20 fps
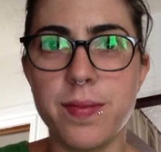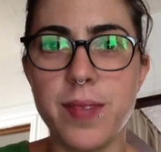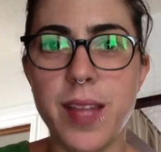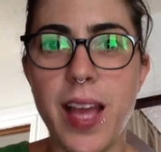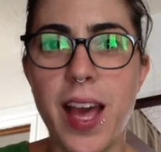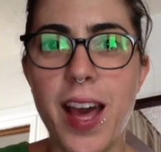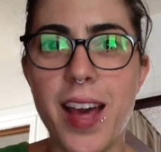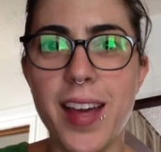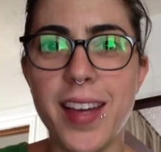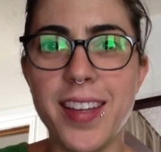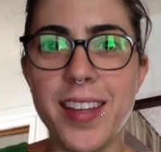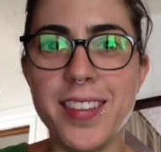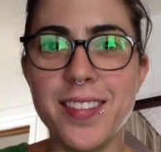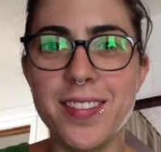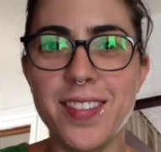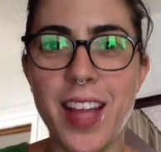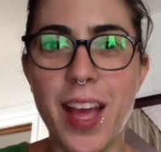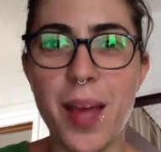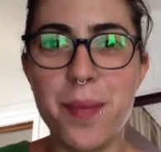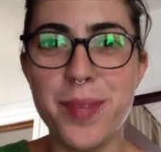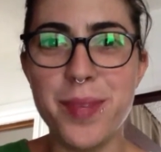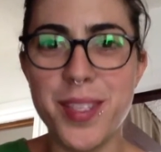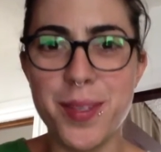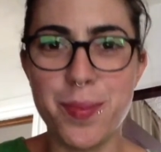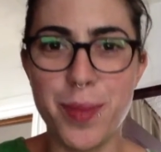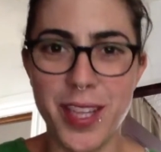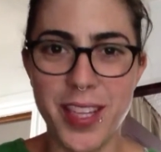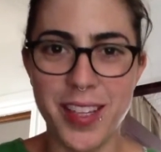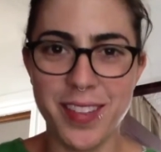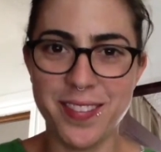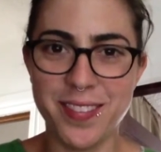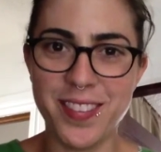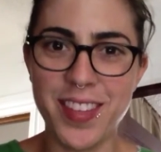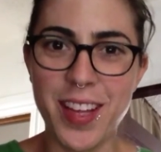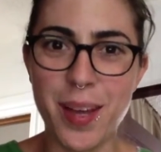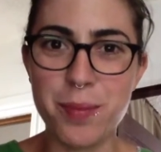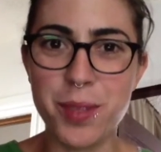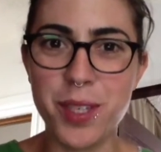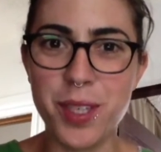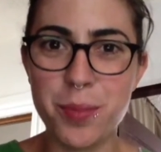Hi, I'm Ms. B.
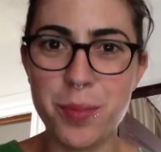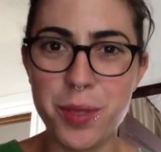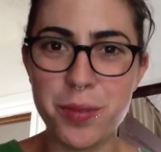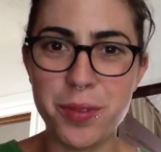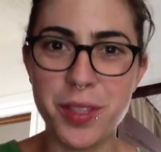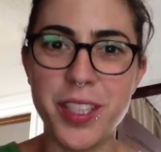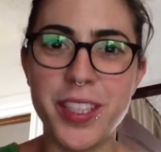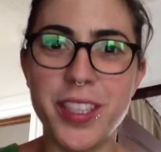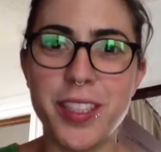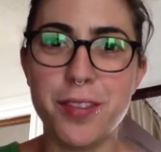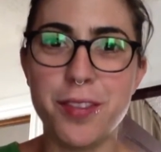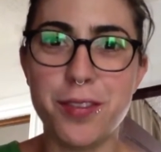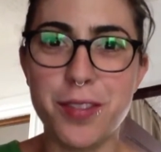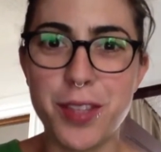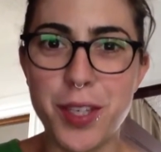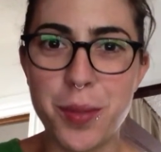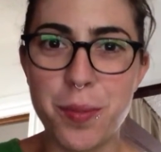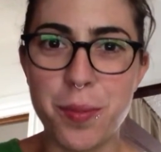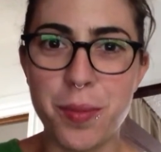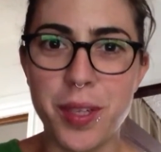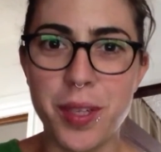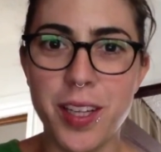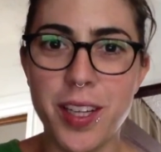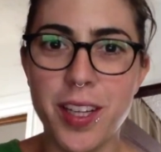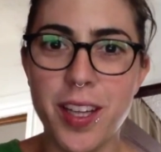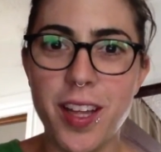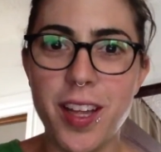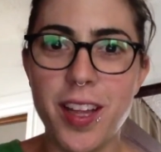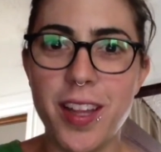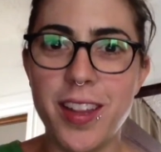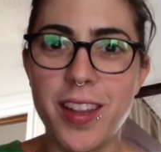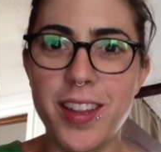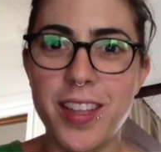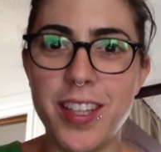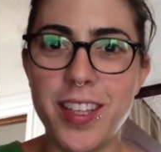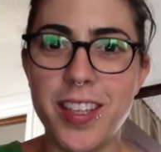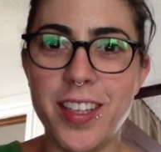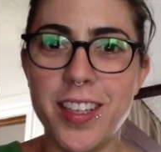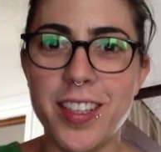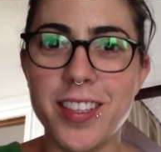I'm going to be reading from
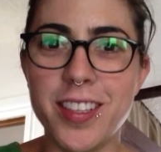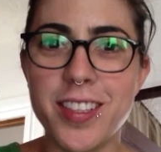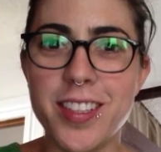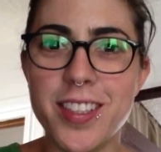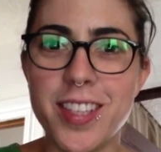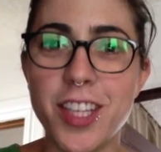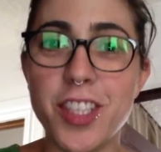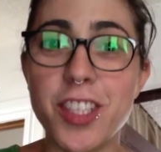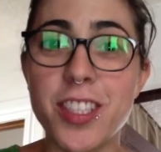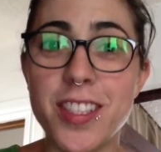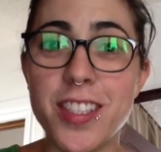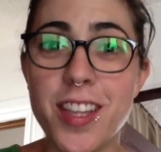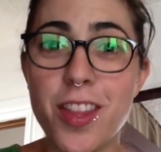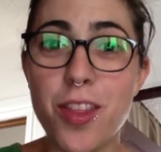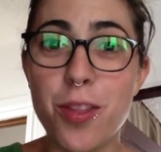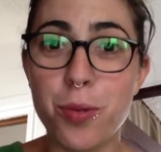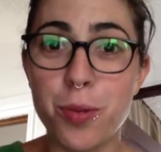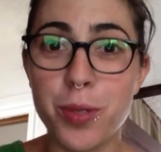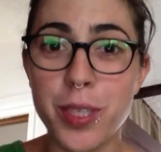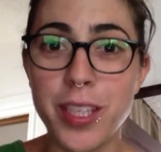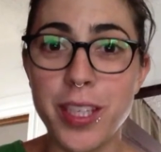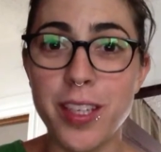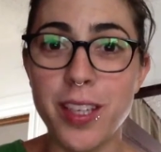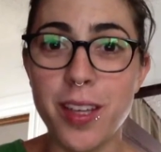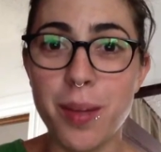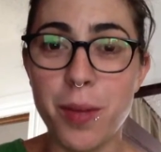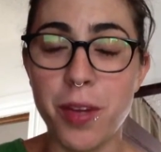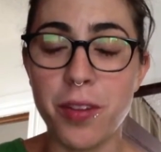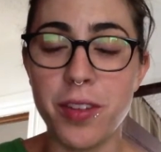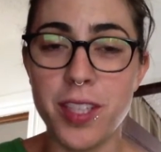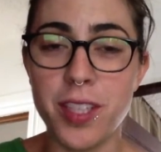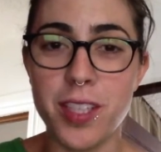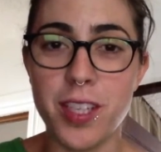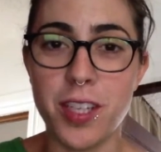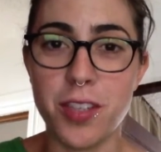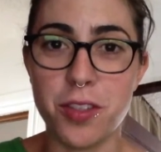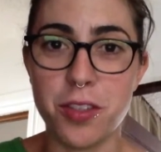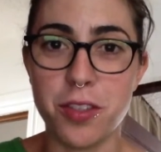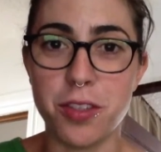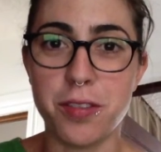the section 3 about the
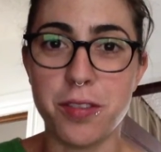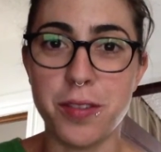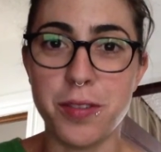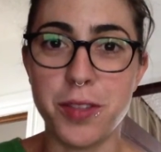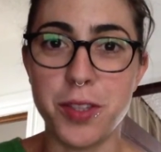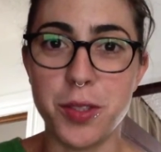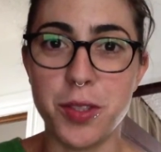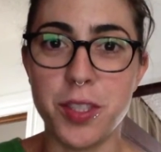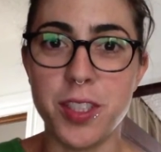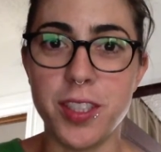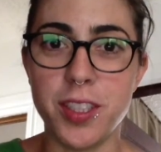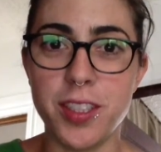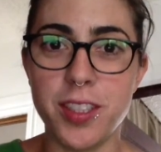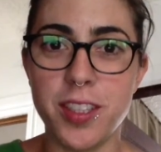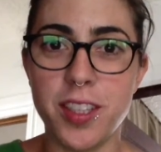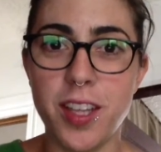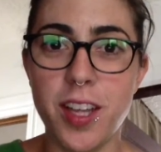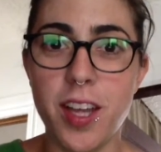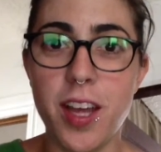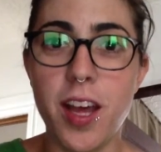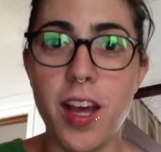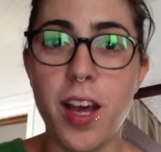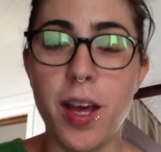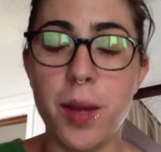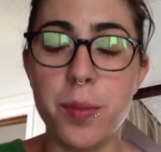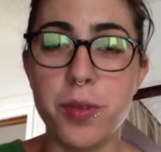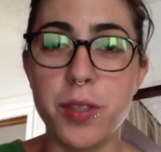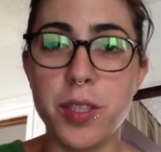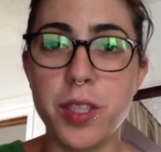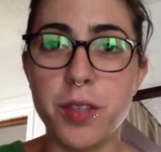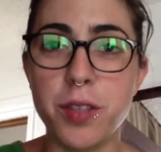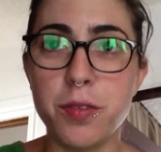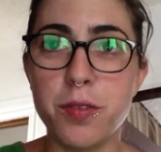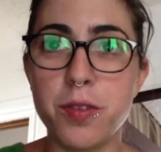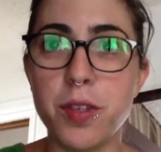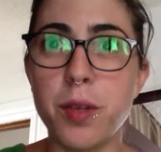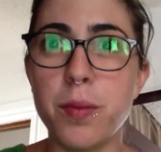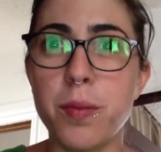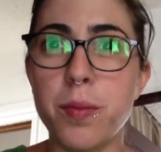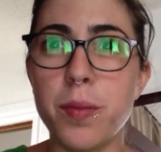Industrial Revolution. I'm reading
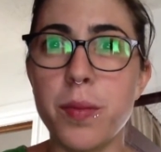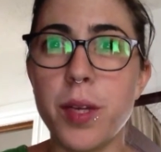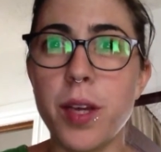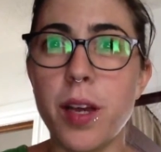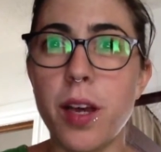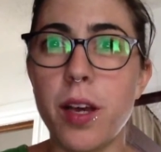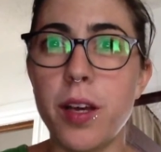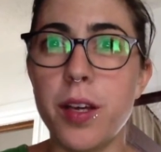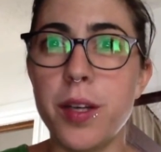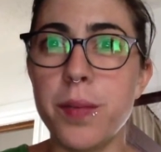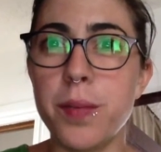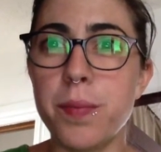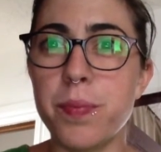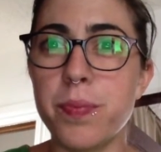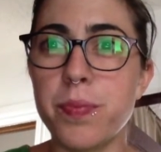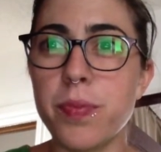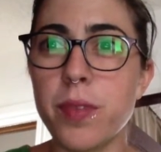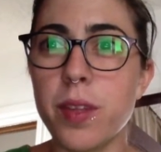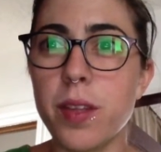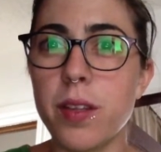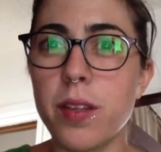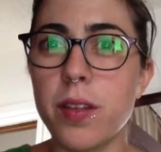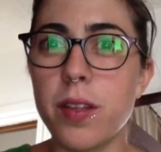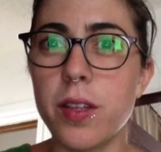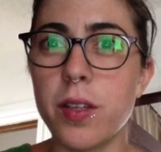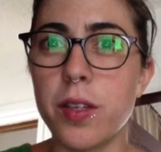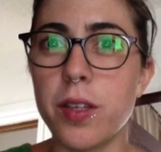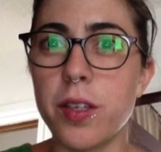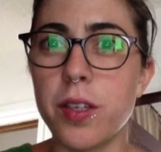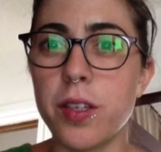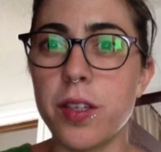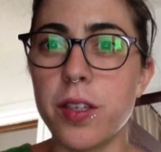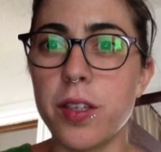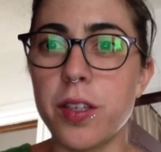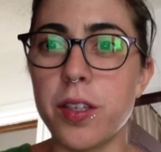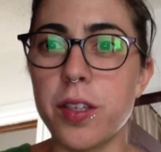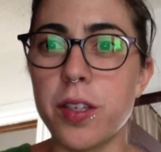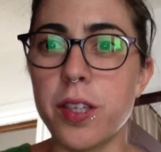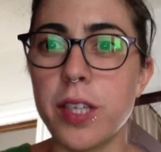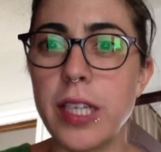from
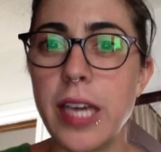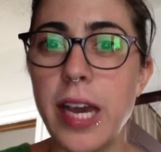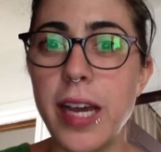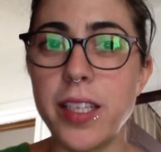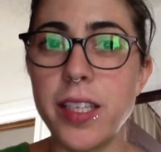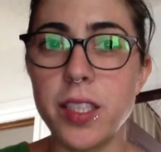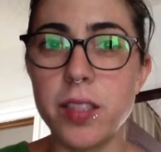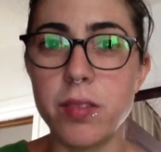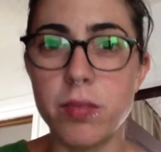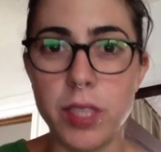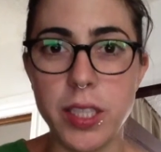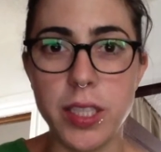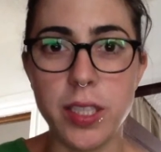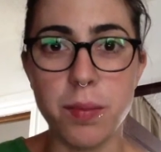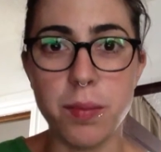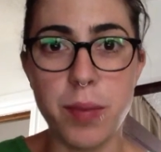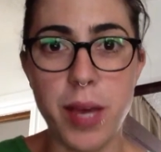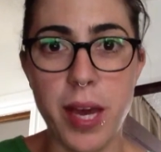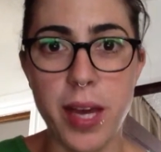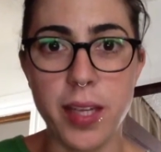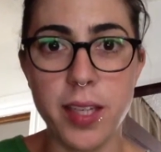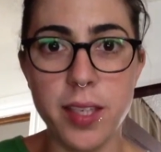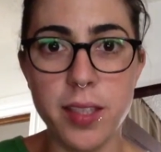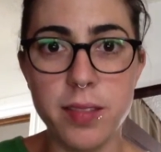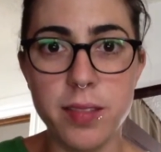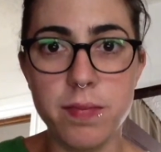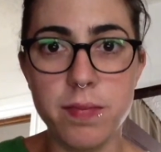the guided reading packet.